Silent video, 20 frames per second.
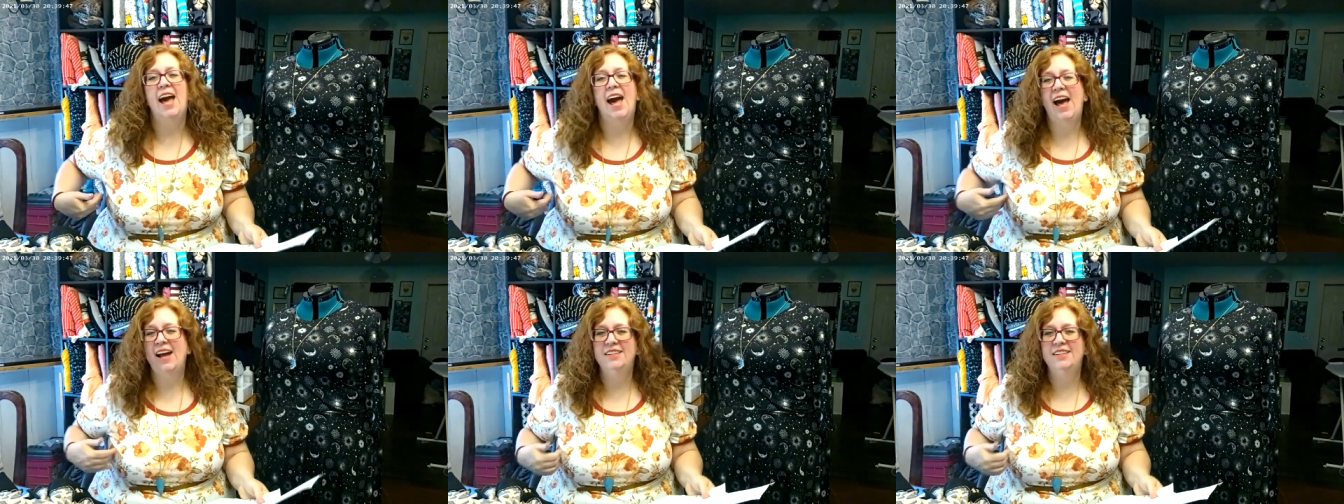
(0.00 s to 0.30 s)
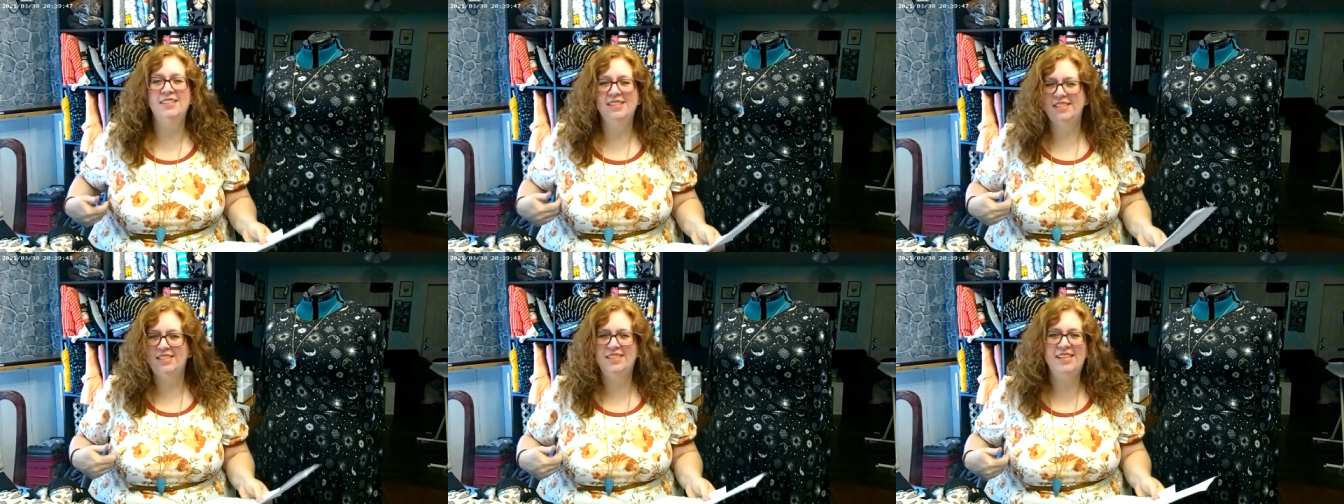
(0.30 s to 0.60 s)
add
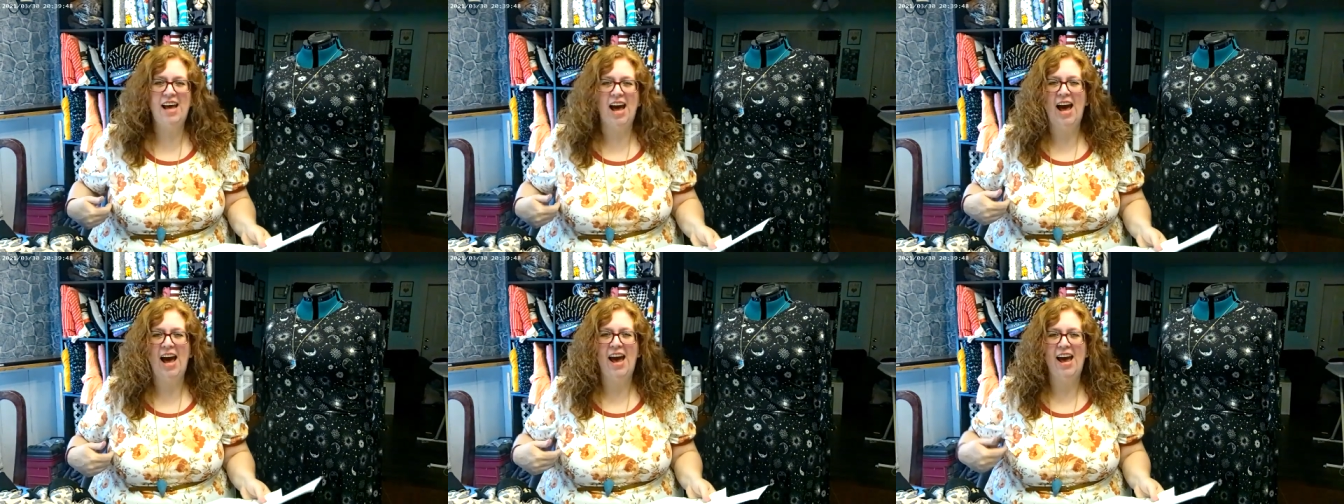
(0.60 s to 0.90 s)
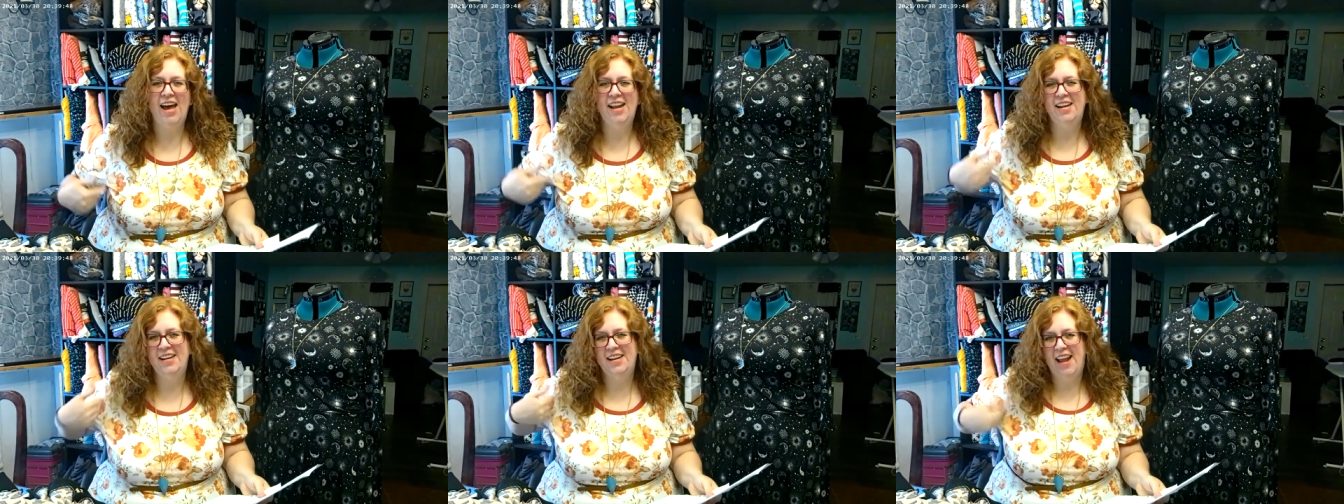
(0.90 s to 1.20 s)
to the
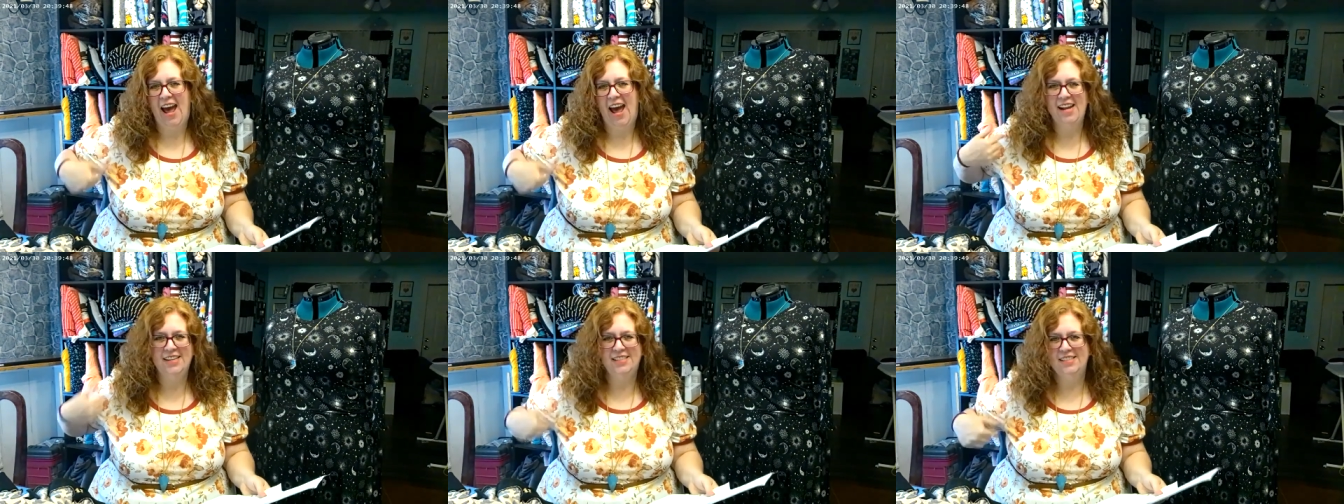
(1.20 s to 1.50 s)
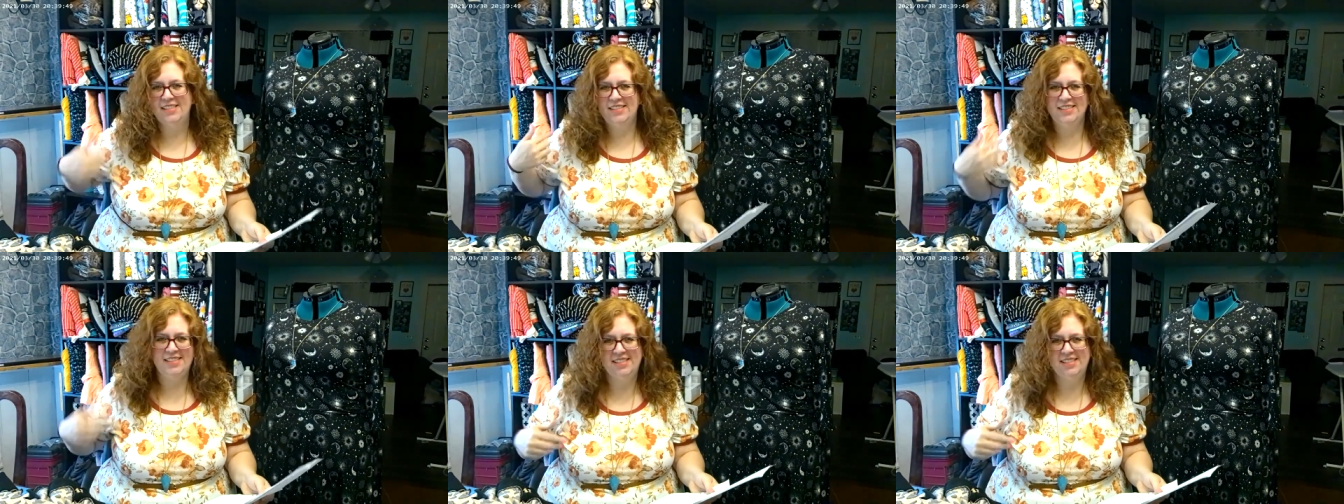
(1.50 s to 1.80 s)
side and add
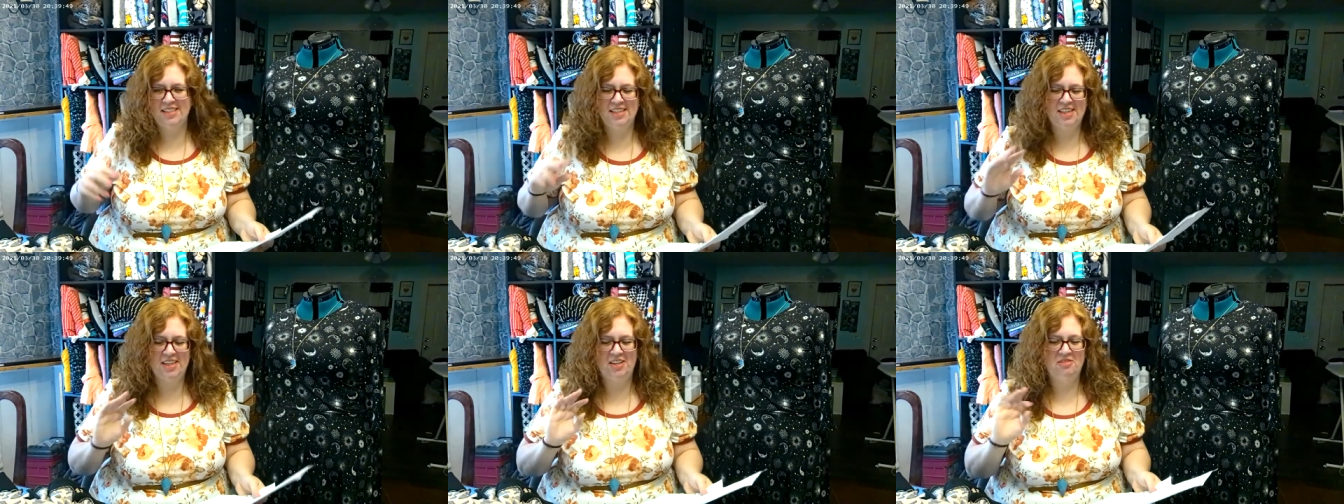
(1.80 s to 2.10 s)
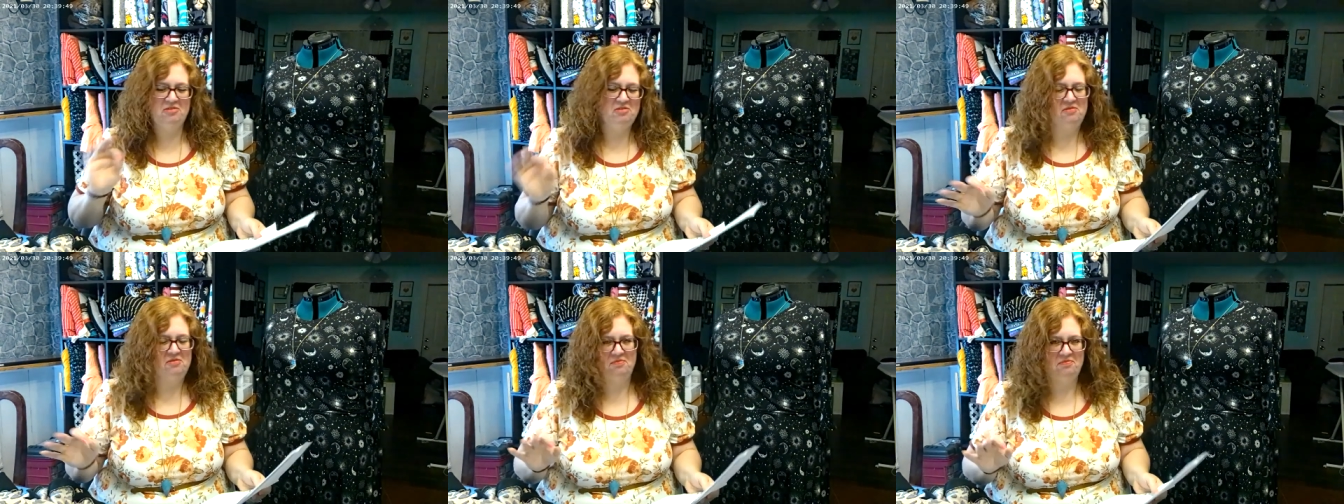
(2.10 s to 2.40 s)
to the
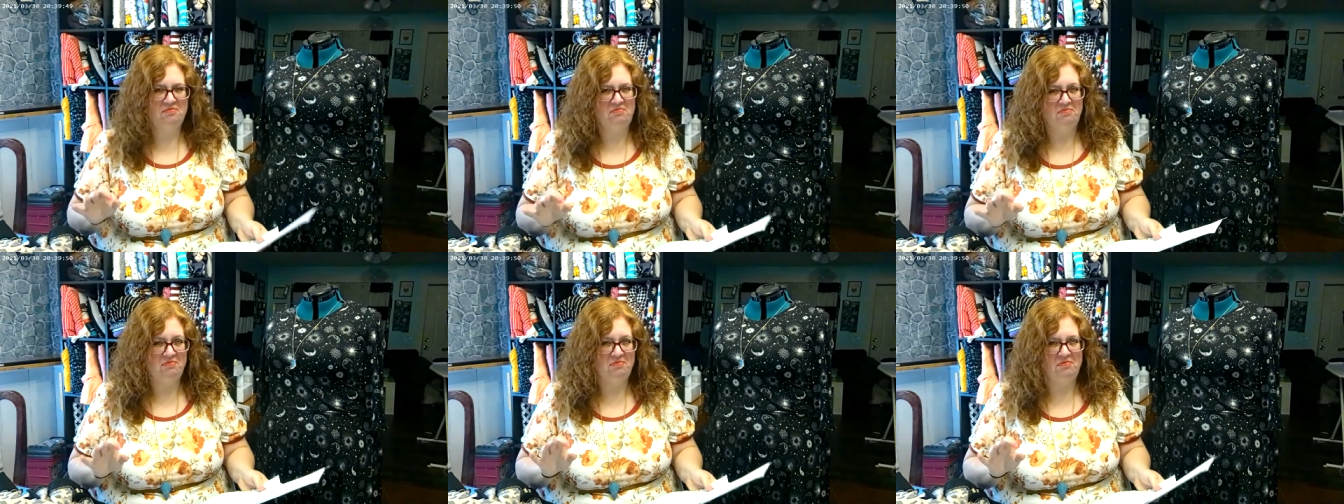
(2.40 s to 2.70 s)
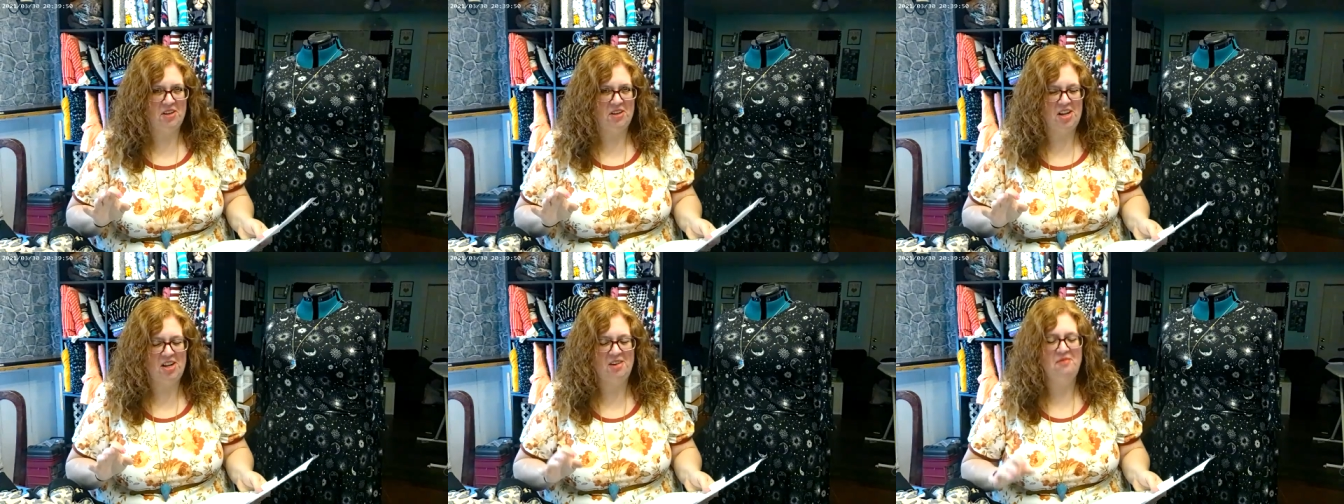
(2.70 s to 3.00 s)
sleeve and
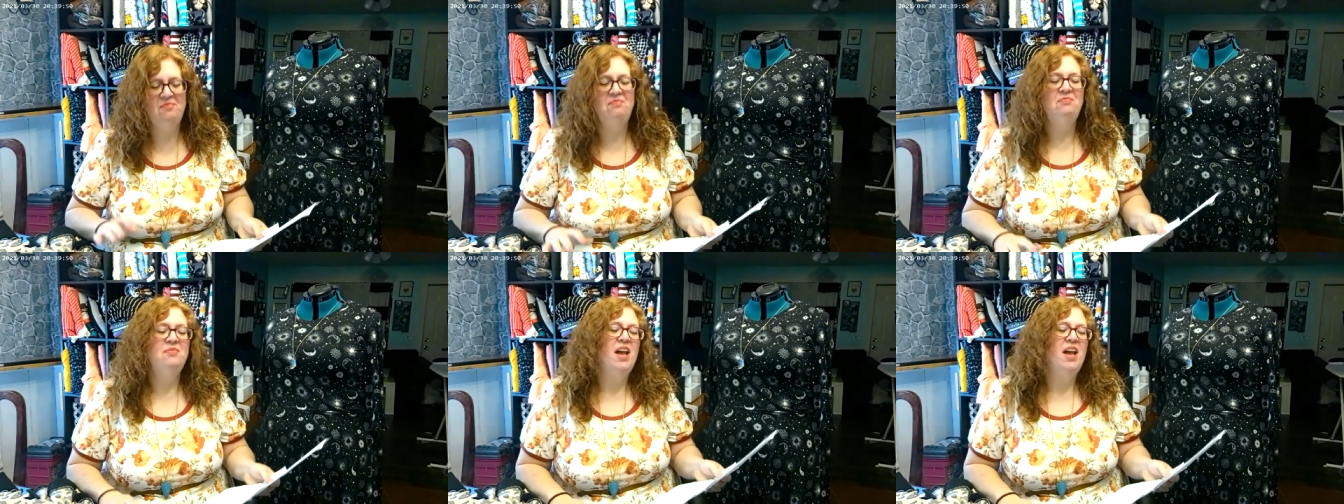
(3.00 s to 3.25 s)
I'm good